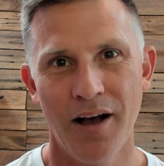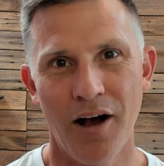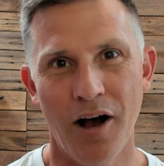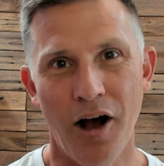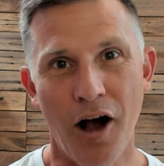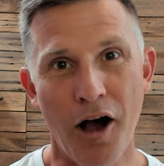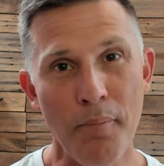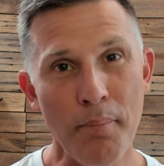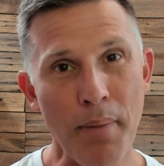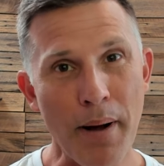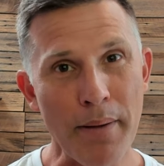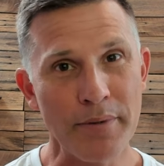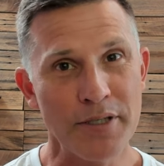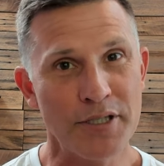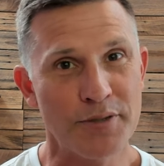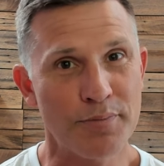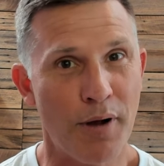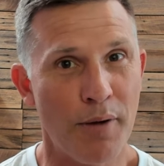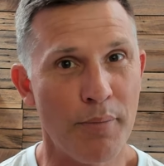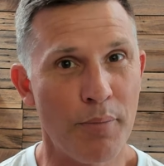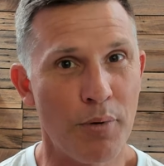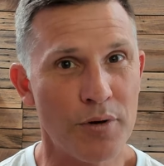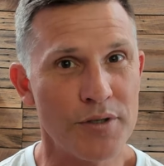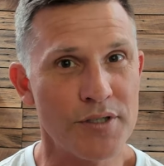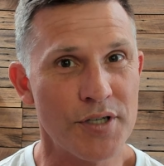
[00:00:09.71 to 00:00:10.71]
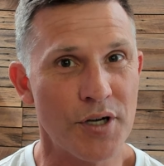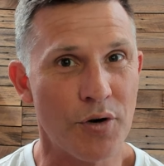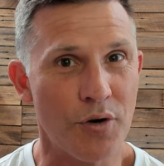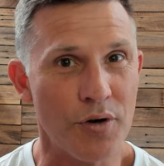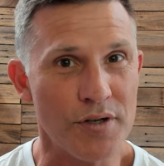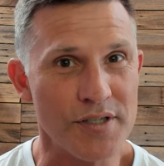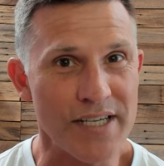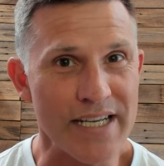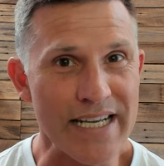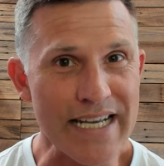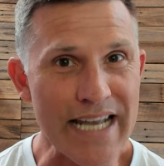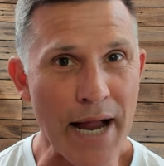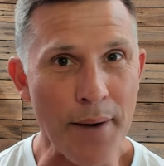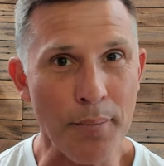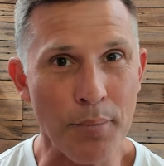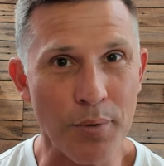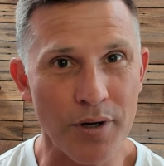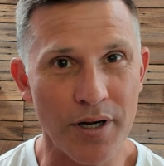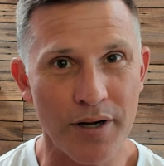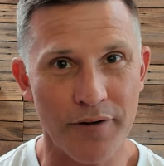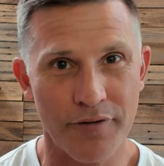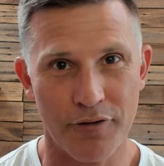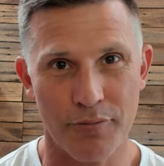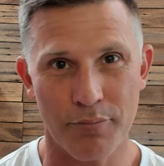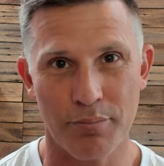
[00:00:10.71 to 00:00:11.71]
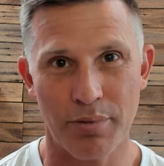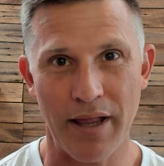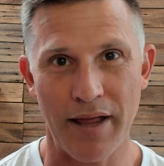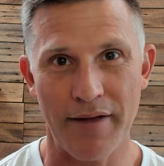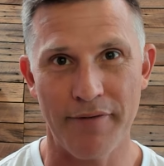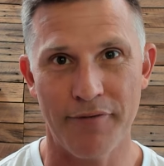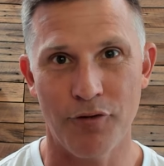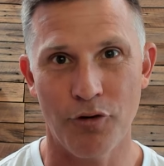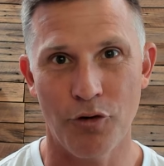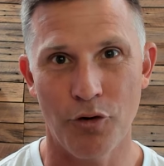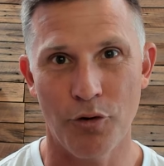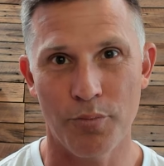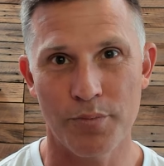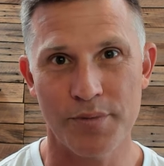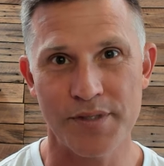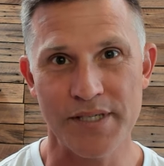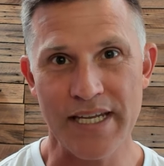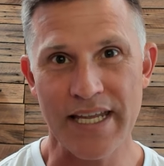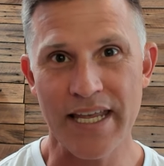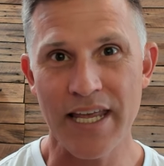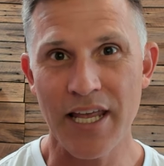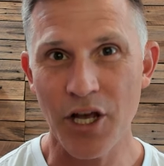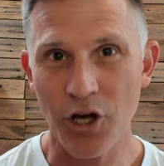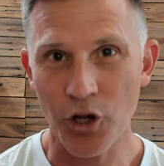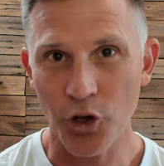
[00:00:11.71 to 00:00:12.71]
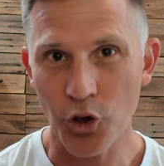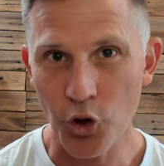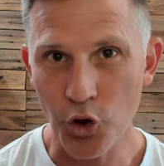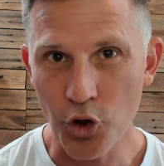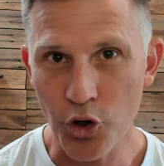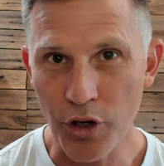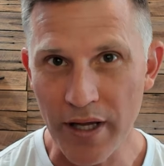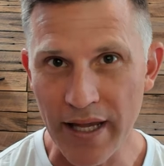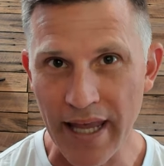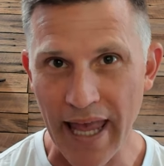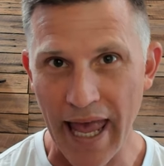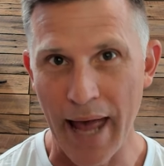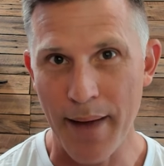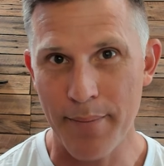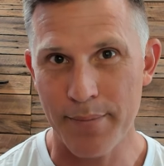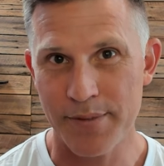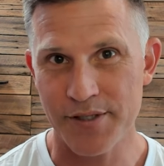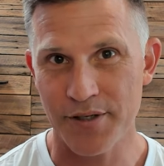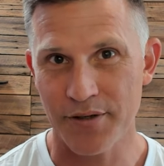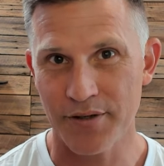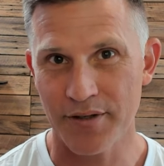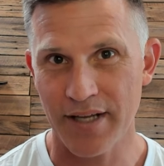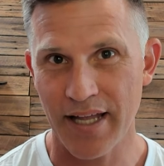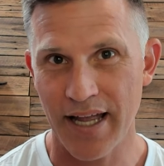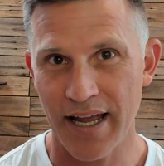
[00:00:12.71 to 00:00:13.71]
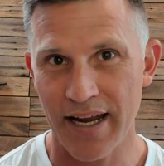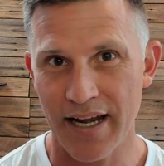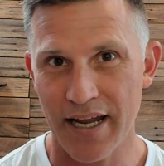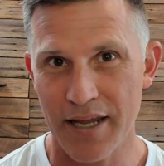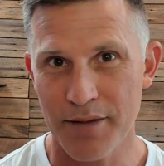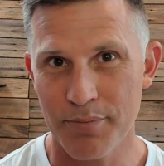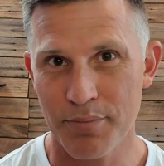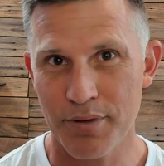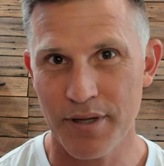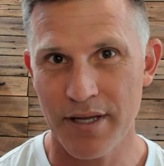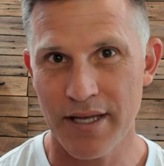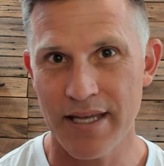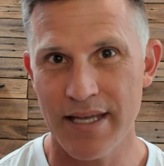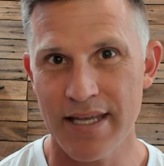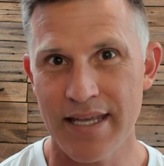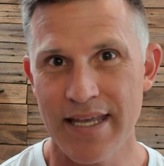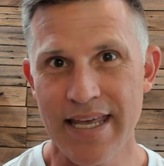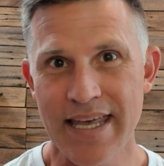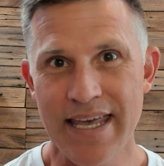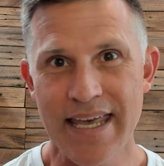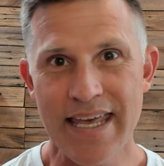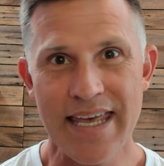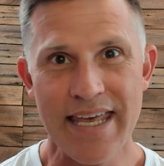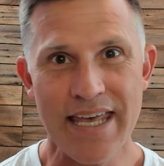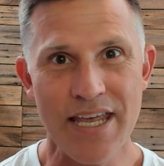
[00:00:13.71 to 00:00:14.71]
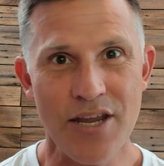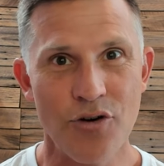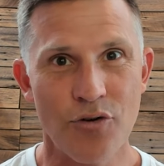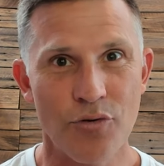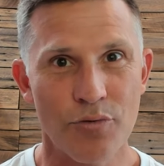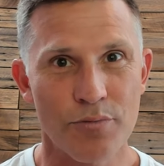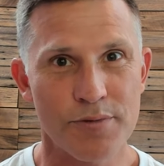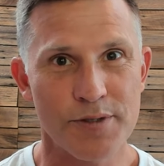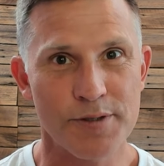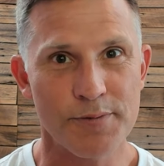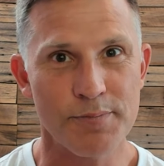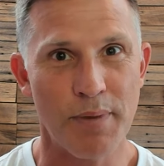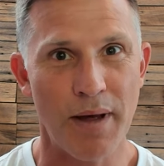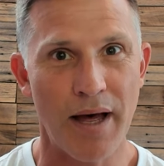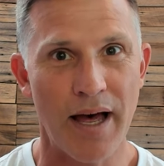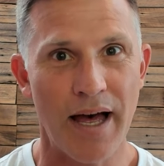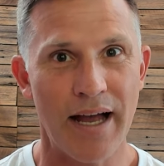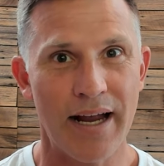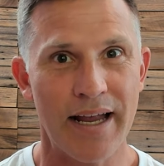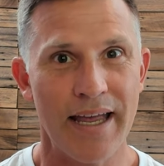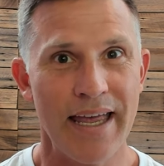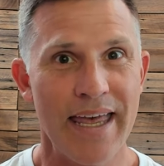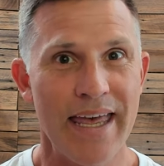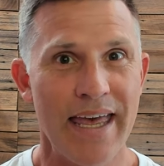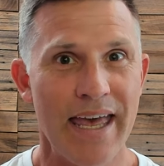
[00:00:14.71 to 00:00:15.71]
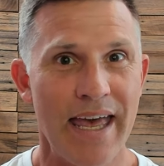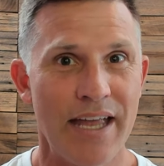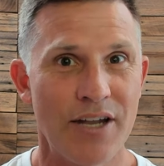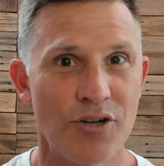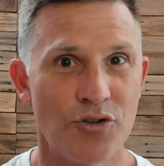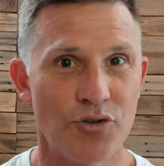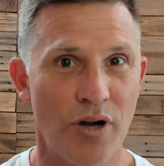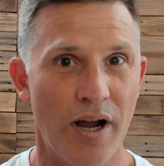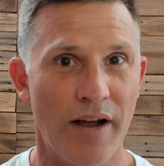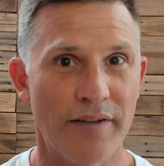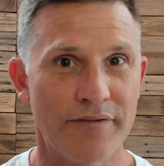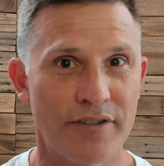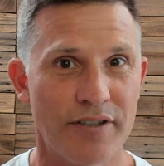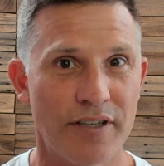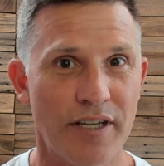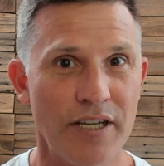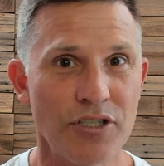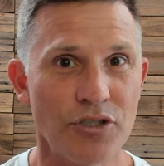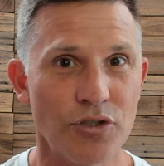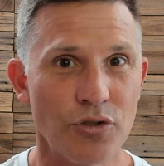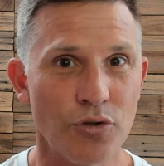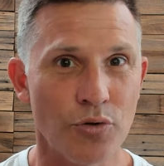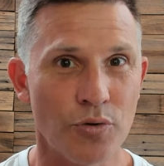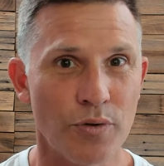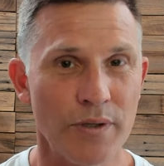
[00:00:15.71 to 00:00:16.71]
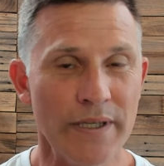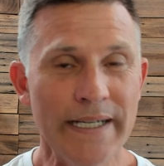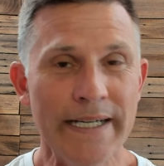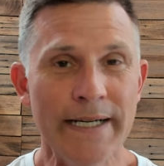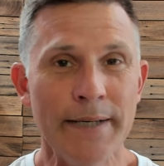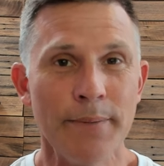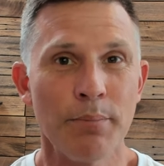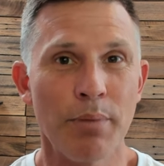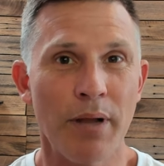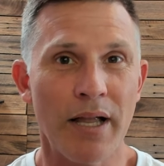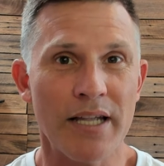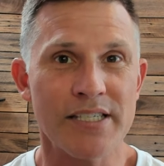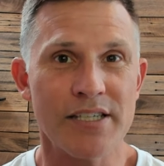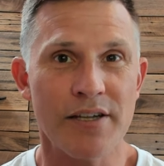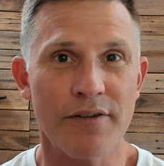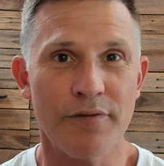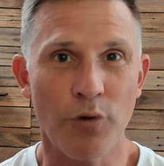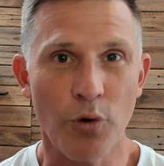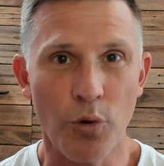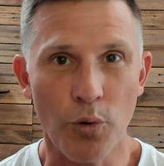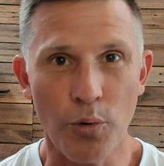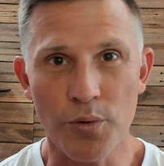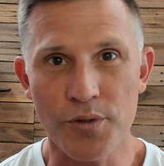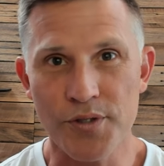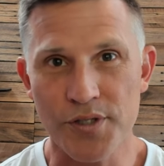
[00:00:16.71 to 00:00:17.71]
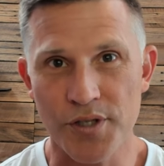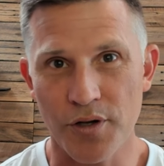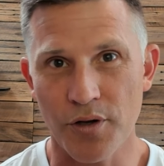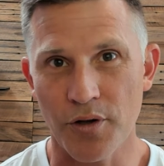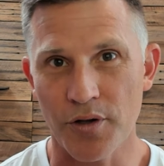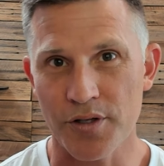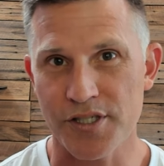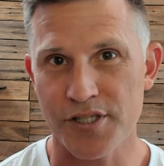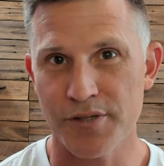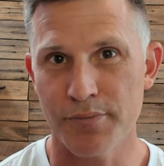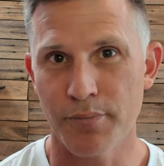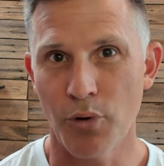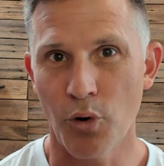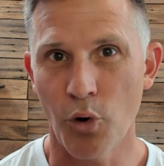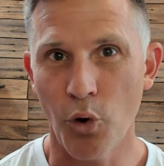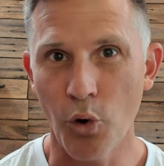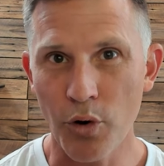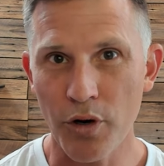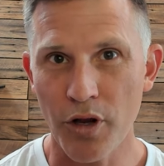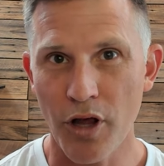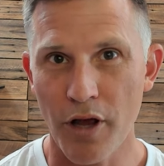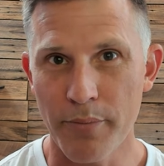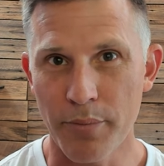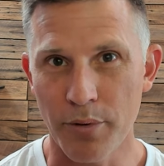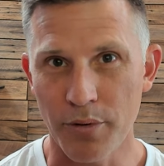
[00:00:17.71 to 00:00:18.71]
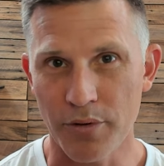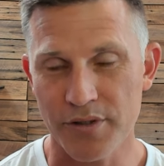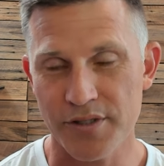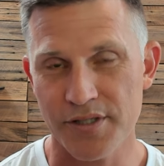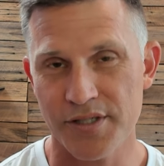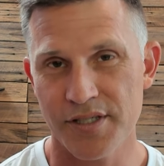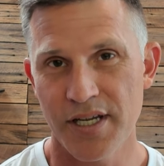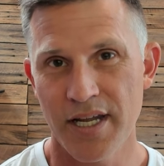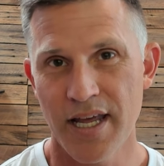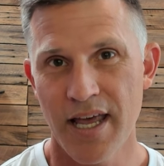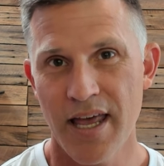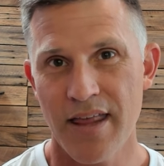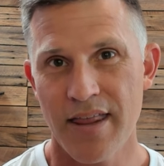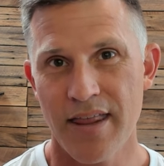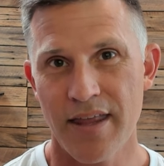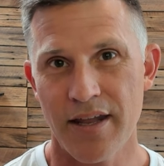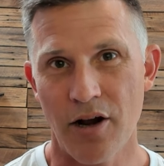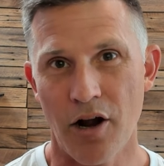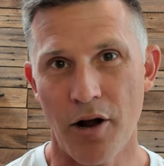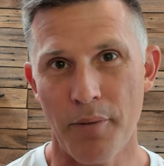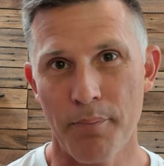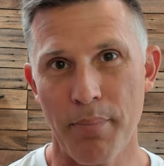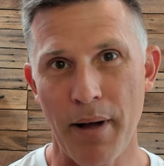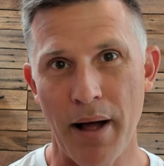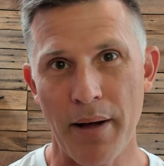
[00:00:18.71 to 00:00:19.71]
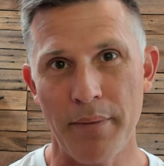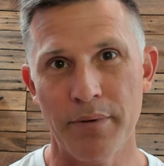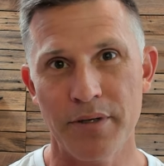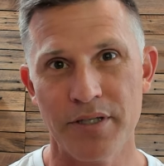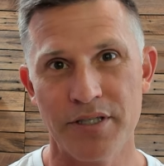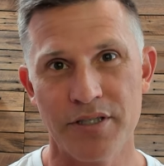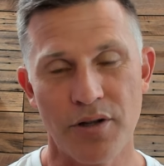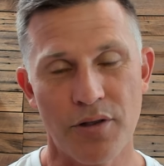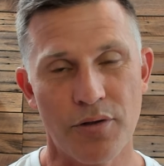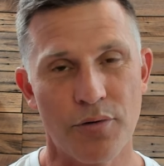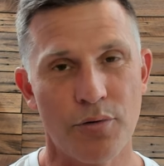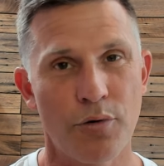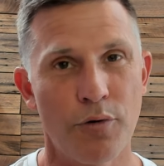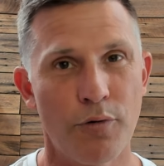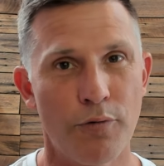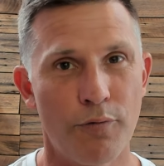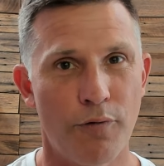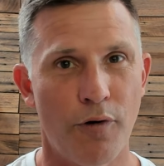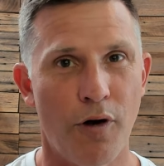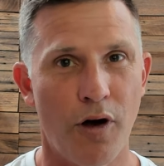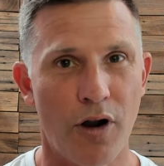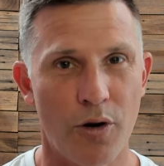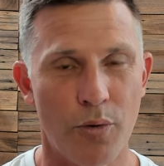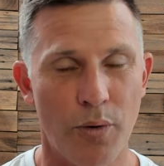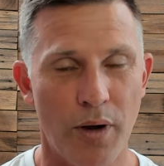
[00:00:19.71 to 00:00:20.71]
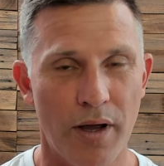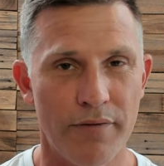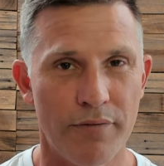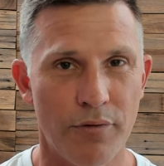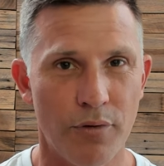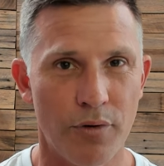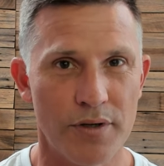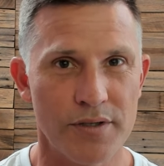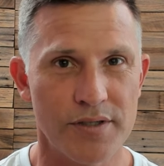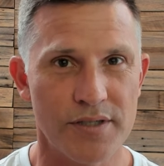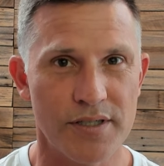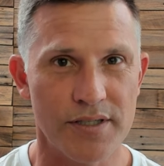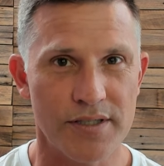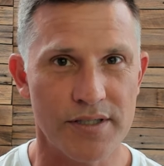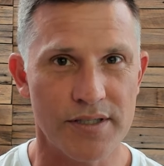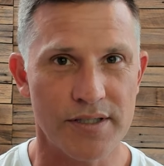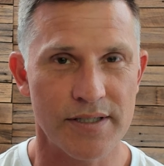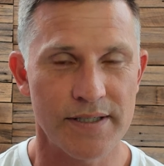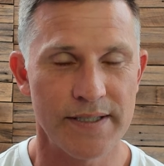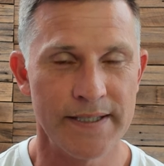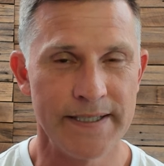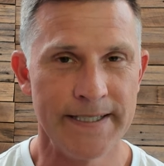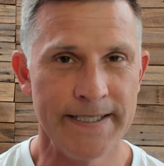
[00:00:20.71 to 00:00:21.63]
I publish my books across a number of different platforms, including Amazon KDP, IngramSpark, and Draft2Digital. Plus, I've also got some audiobooks that I publish through Findaway Voices.